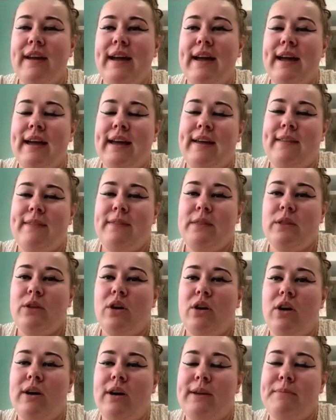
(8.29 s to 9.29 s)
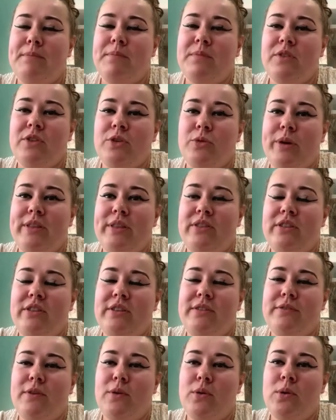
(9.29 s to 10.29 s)
and I'm
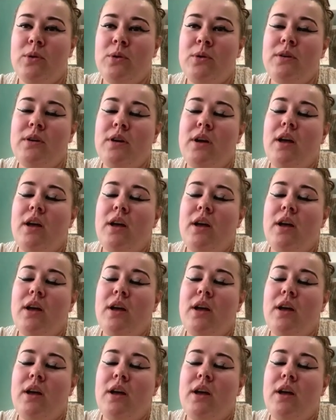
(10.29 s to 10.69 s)
24.